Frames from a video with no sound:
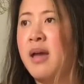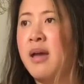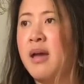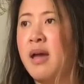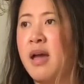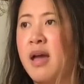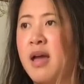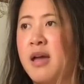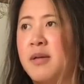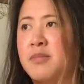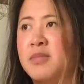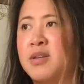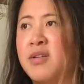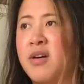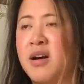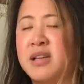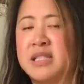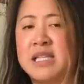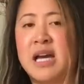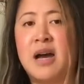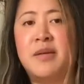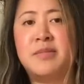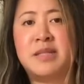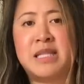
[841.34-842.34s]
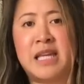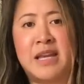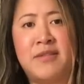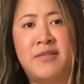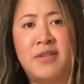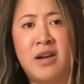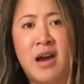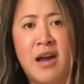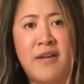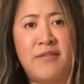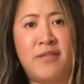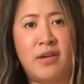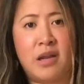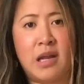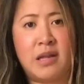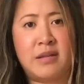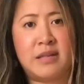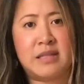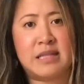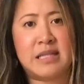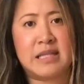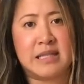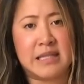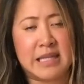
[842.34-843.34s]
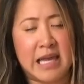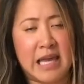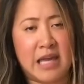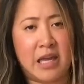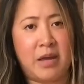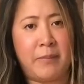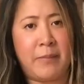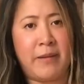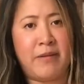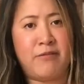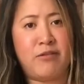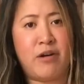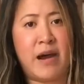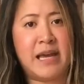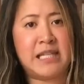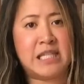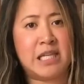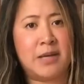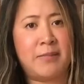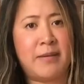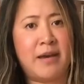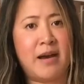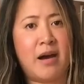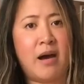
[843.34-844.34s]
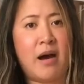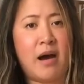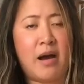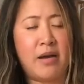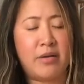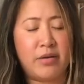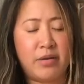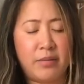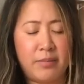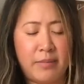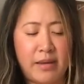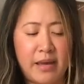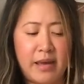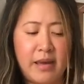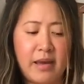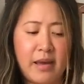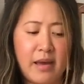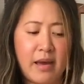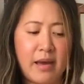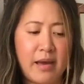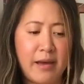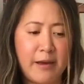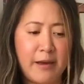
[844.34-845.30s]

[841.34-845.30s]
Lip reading: There are times that even I feel like this is riding a bit high on me.